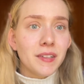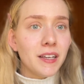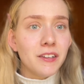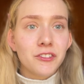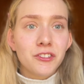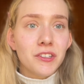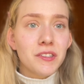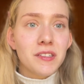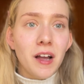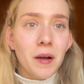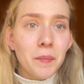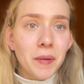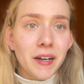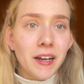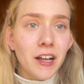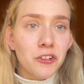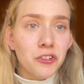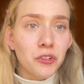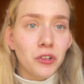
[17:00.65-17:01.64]
It's just not my
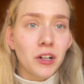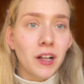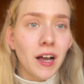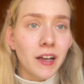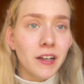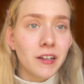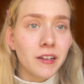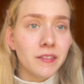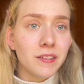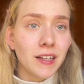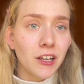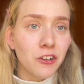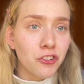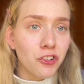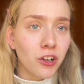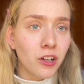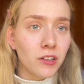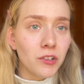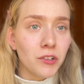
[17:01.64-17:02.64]
natural eyelash
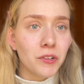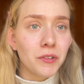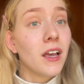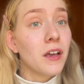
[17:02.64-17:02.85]
color.